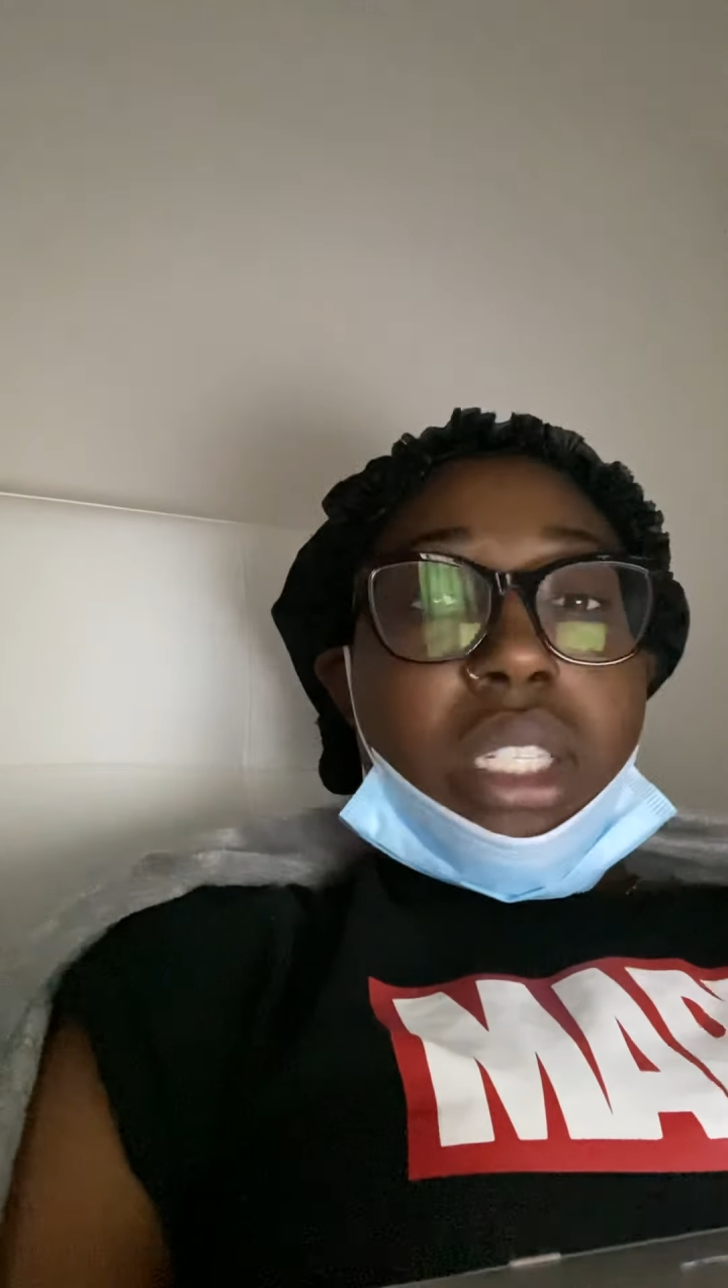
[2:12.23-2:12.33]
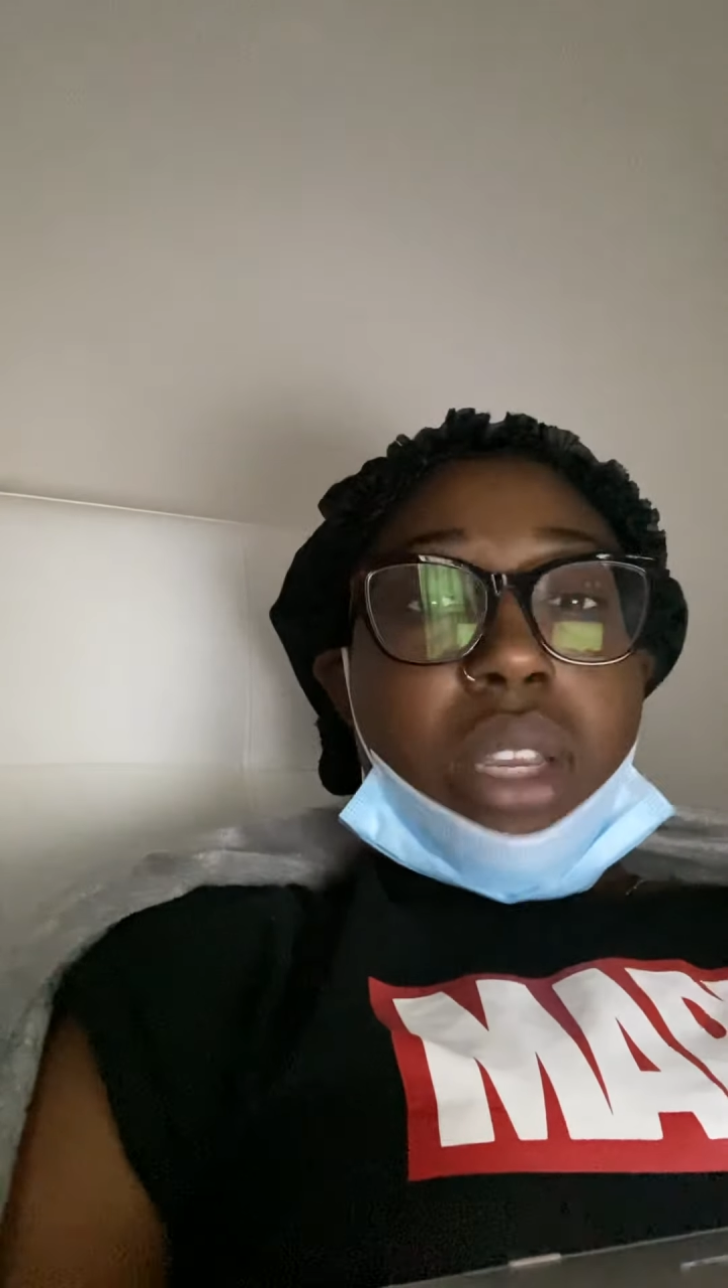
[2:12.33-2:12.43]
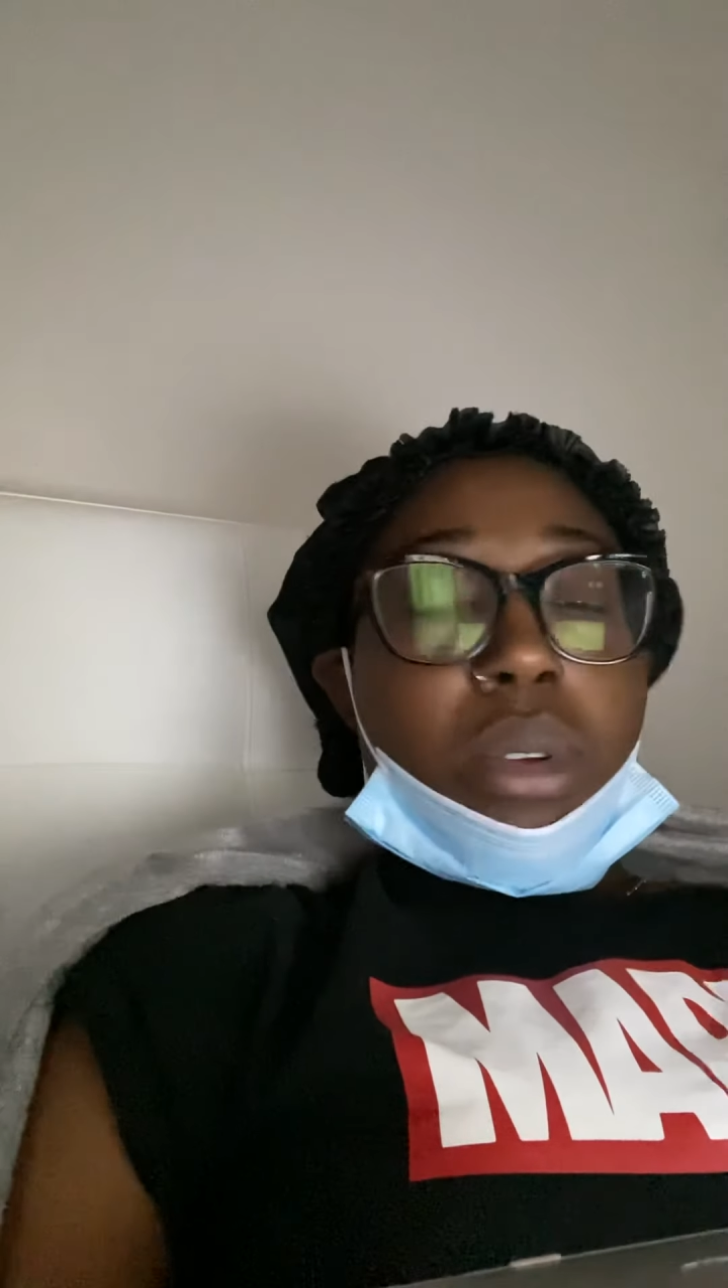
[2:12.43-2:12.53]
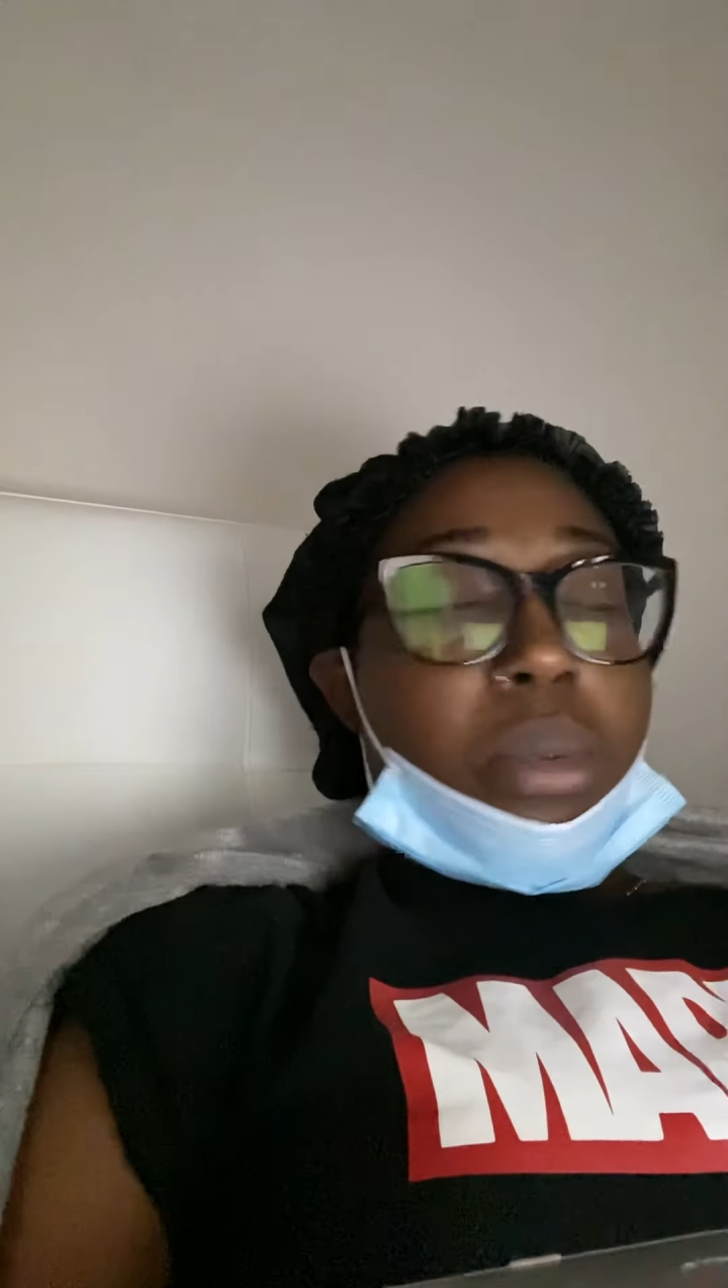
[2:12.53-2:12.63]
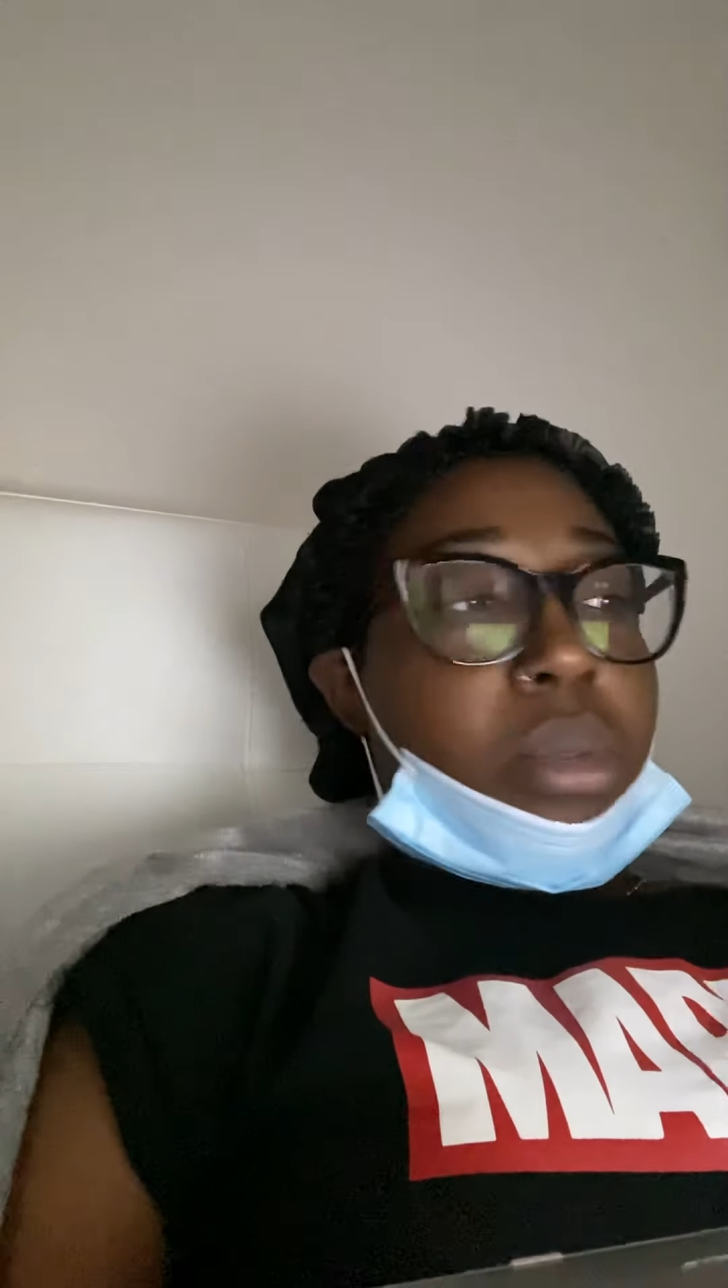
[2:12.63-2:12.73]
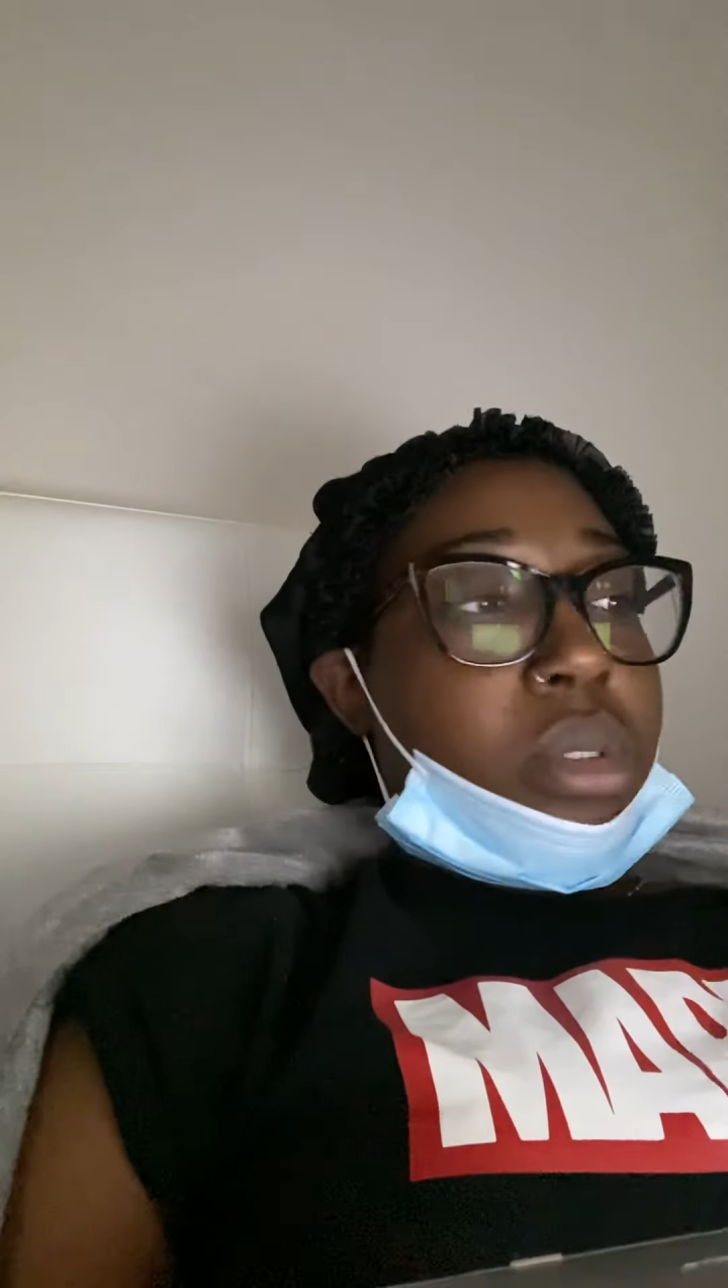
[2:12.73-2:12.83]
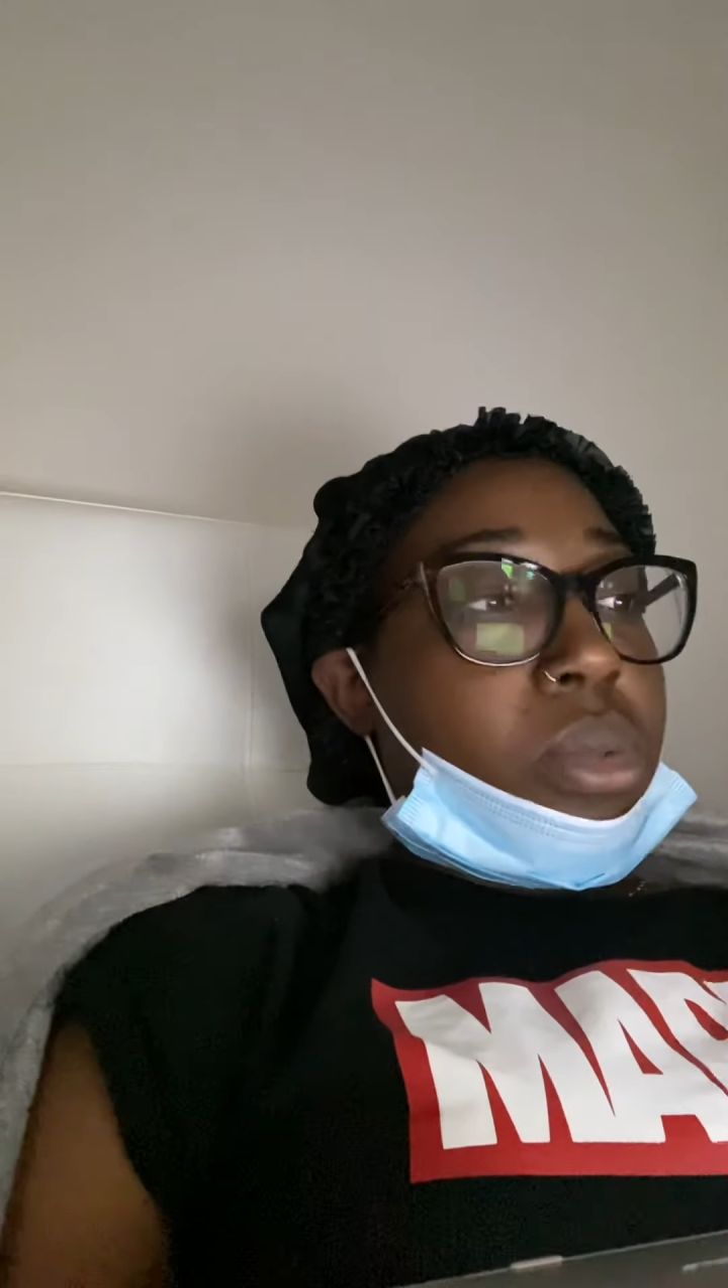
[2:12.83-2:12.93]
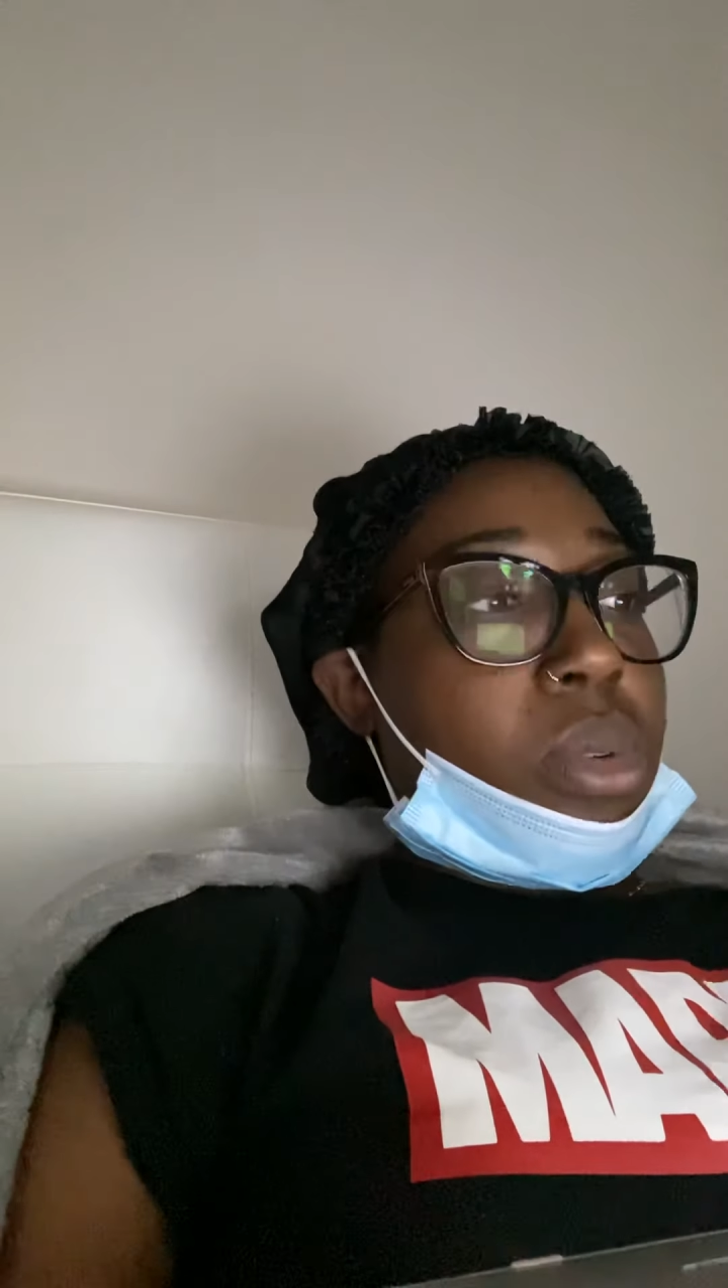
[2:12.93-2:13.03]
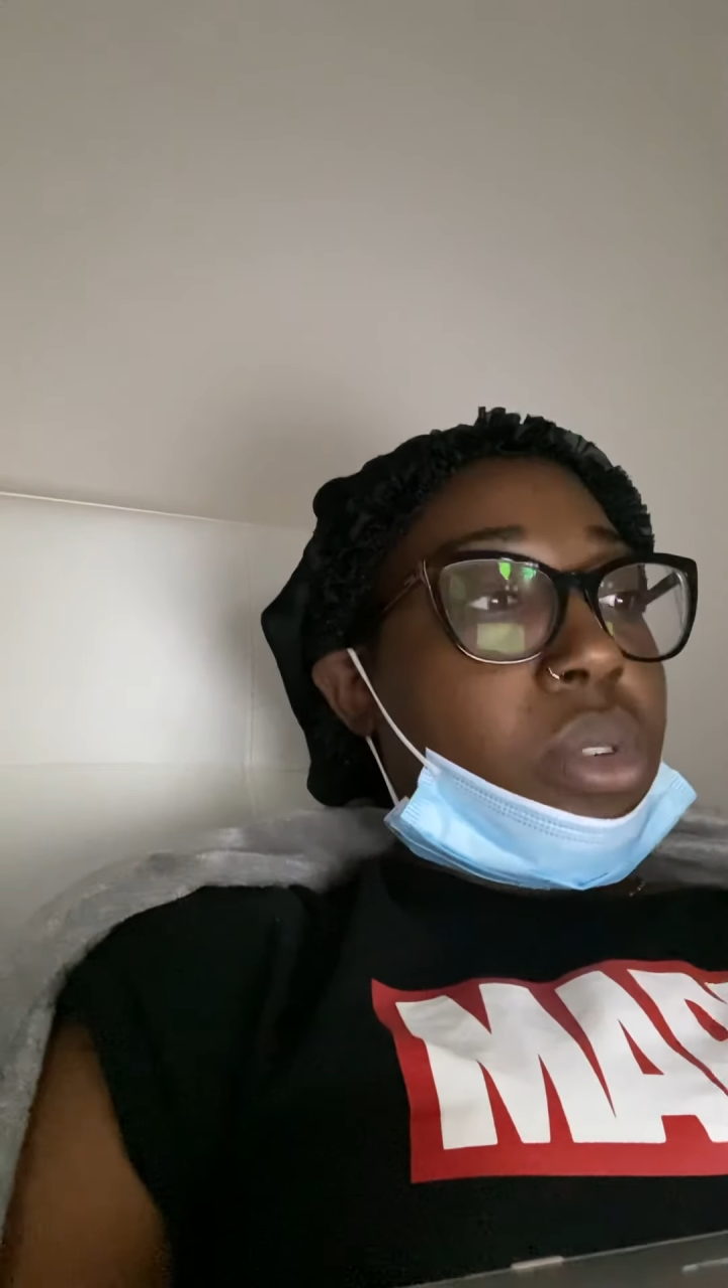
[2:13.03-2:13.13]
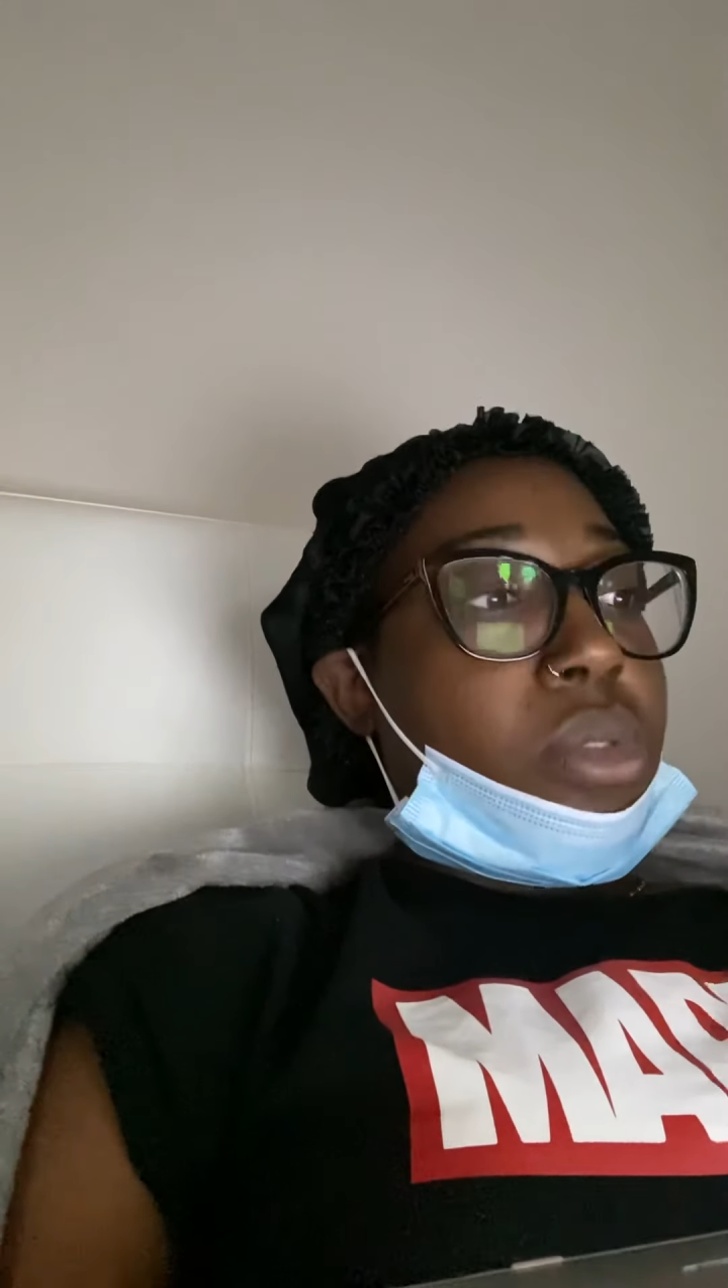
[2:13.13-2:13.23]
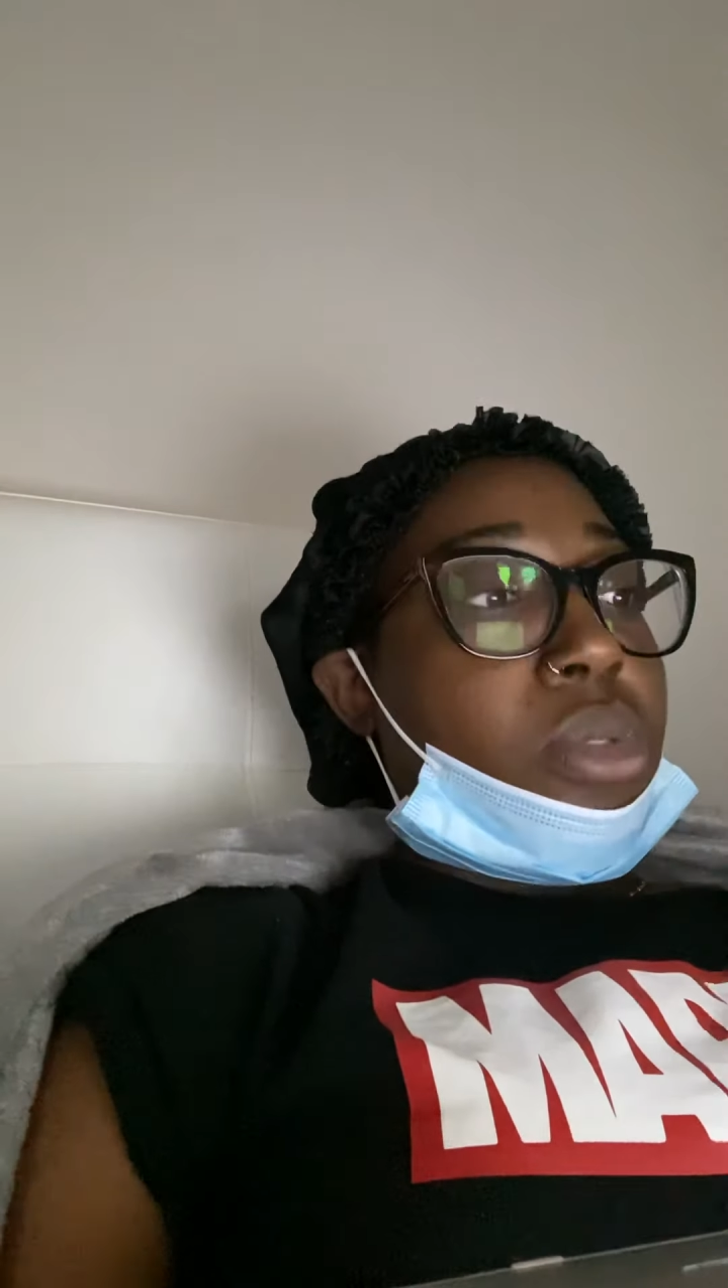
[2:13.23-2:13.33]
anywhere between